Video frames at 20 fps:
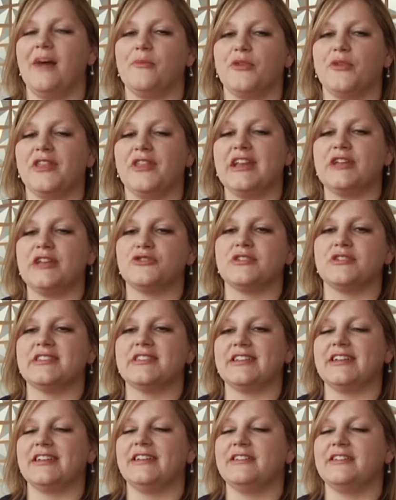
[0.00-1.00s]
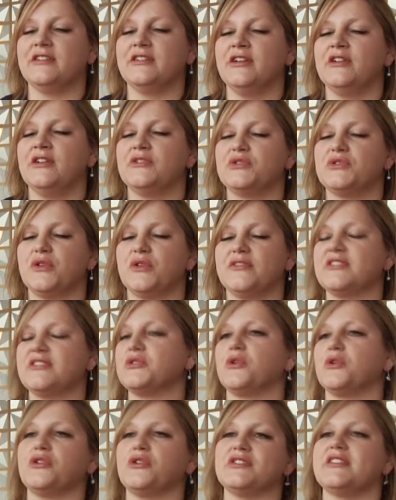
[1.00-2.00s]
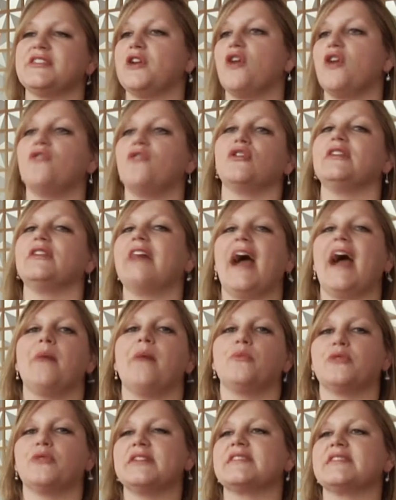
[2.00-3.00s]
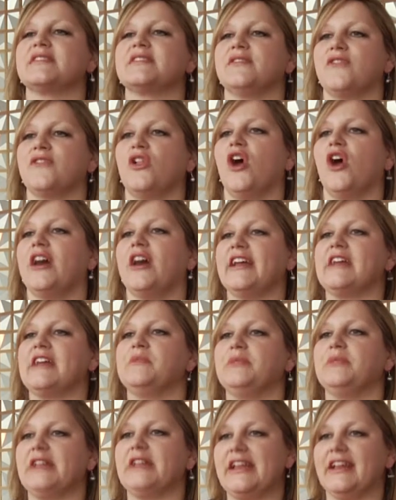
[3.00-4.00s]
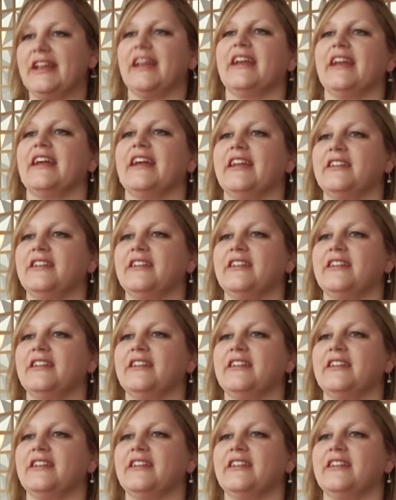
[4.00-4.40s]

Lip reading: with an interest in sort of disorders that overlap risks of clotting and bleeding,